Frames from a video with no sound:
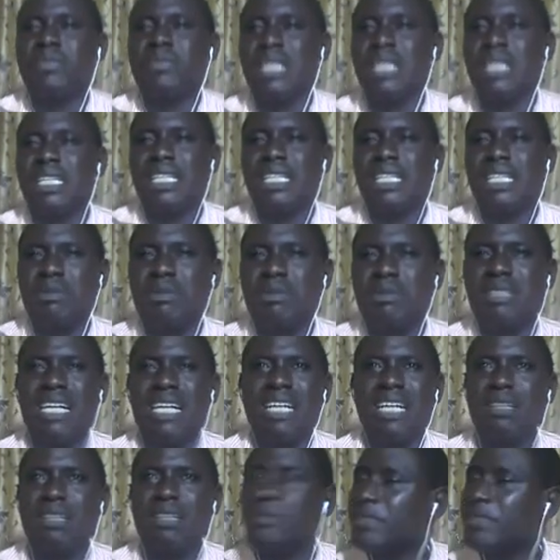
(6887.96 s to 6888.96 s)
It means that
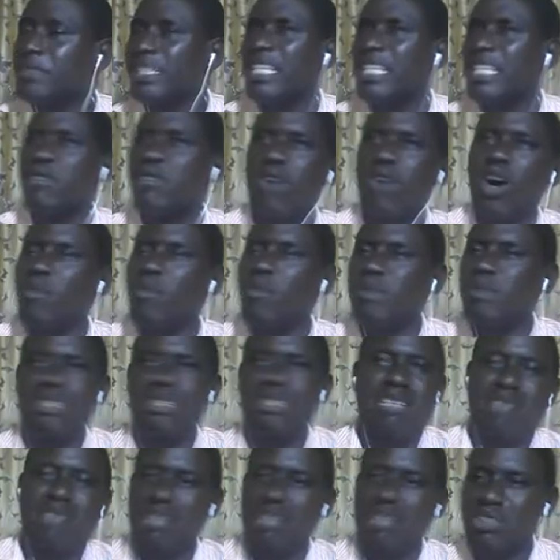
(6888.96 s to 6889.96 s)
if all business
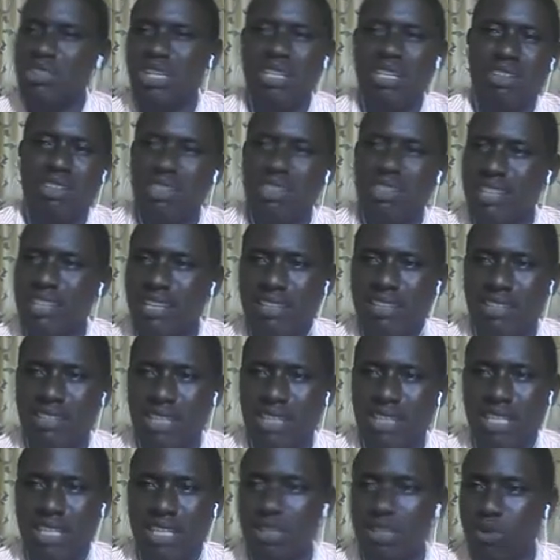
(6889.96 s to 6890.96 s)
transactions in an organization
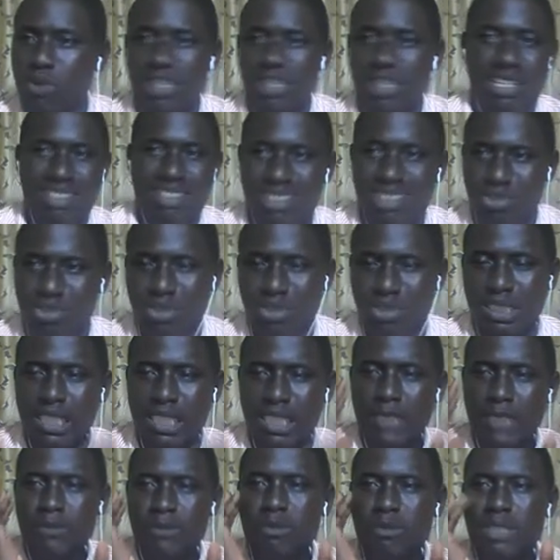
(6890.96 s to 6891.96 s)
or in a country
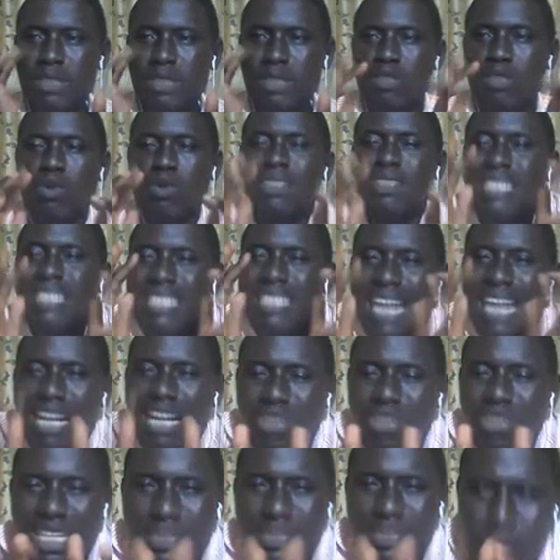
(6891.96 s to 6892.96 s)
is what
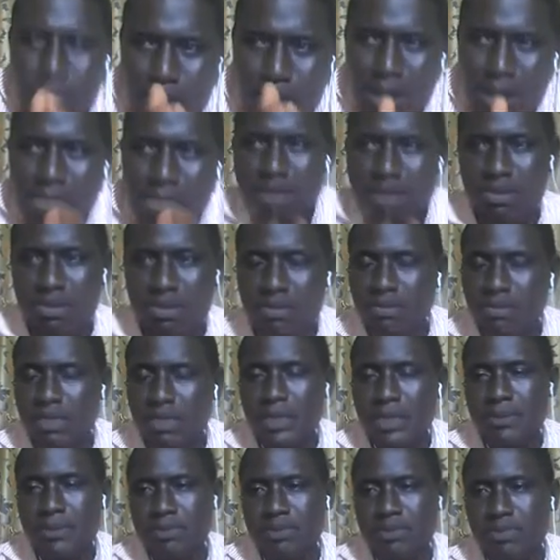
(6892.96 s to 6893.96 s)
actually premise
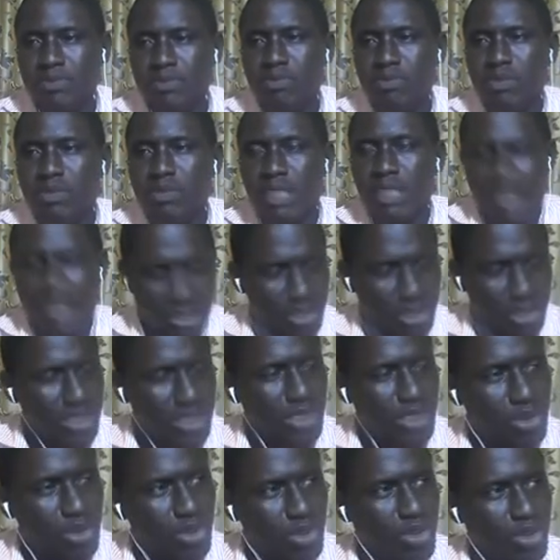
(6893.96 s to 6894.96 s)
on the
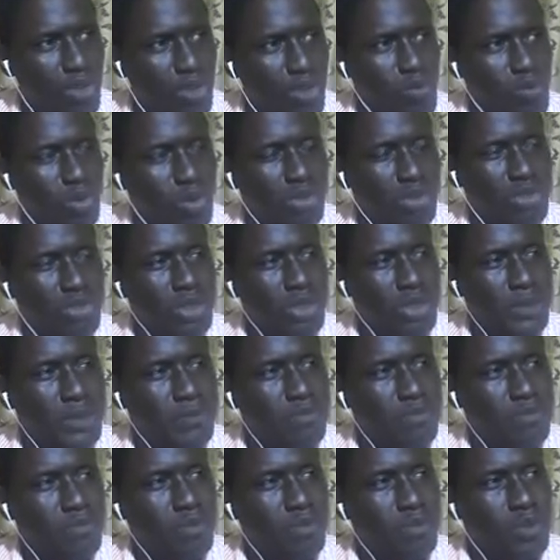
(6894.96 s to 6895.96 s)
use of what?
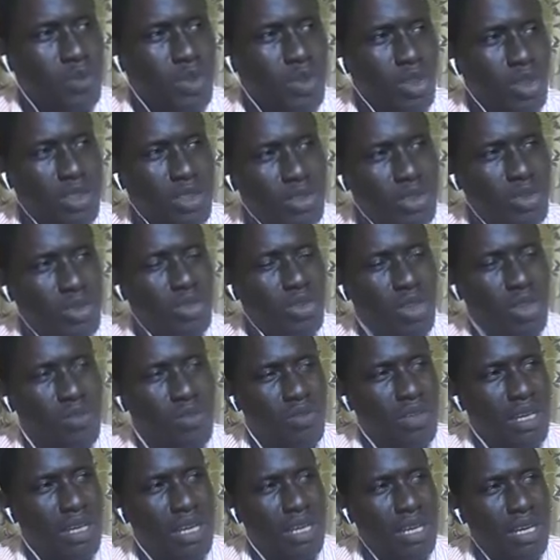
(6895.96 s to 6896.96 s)
On the use of
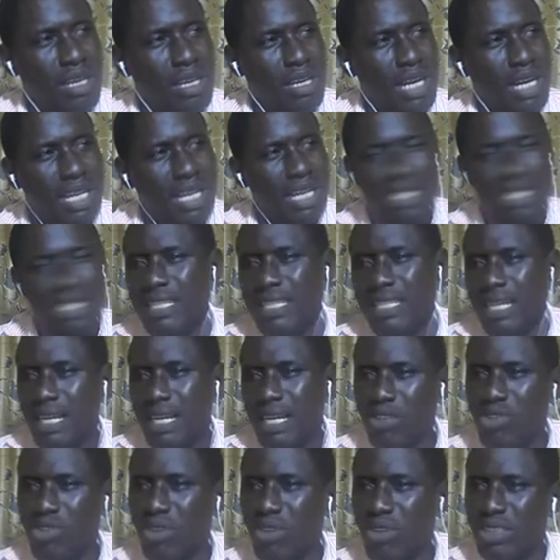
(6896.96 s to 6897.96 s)
IT and so
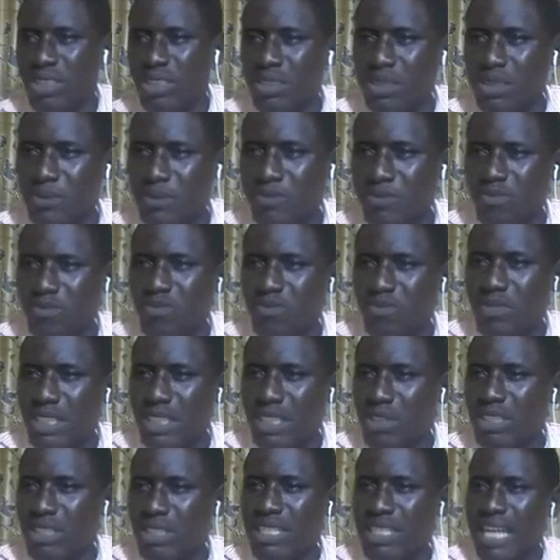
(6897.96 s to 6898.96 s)
on. They say
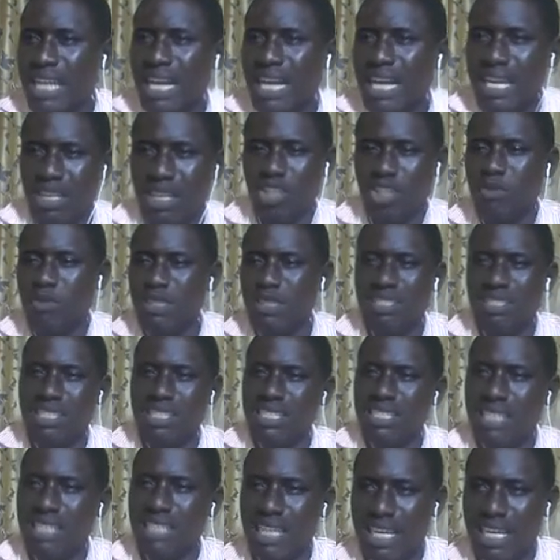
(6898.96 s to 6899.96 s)
that economy is
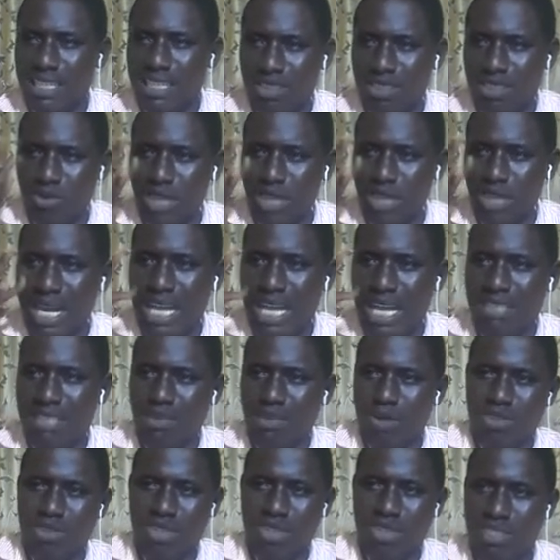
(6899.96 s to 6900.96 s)
digitalized. You now ask a
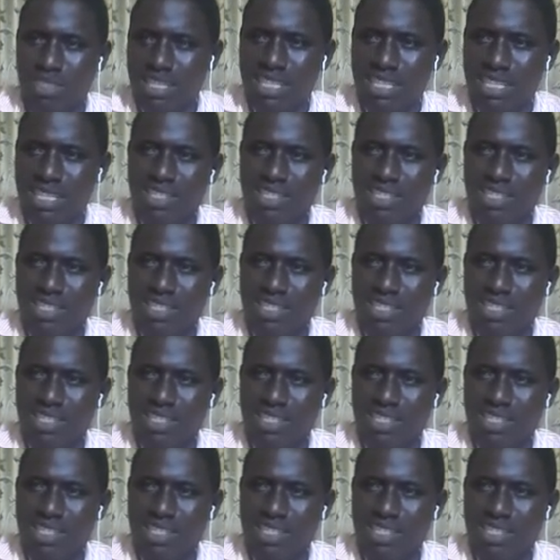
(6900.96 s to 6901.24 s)
question, is Nigeria